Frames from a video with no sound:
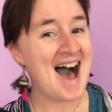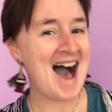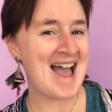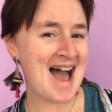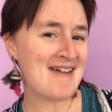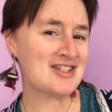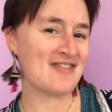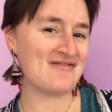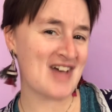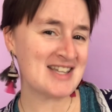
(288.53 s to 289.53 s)
I have
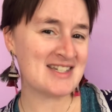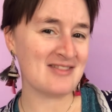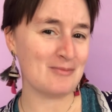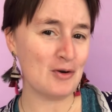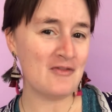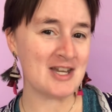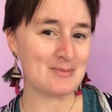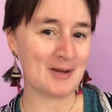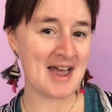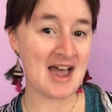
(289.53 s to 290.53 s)
some festive movies
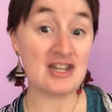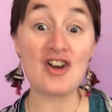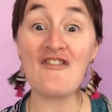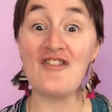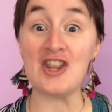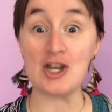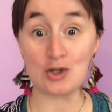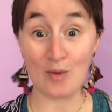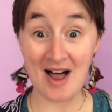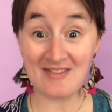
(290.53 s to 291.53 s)
planned for the
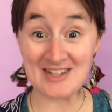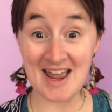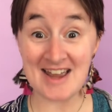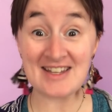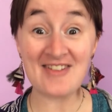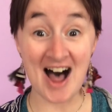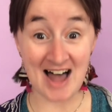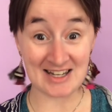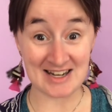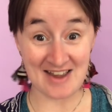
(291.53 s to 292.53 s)
12 Days of
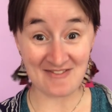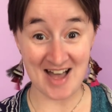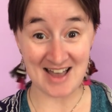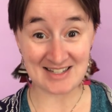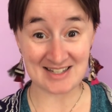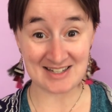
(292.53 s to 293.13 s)
Holiday Fest.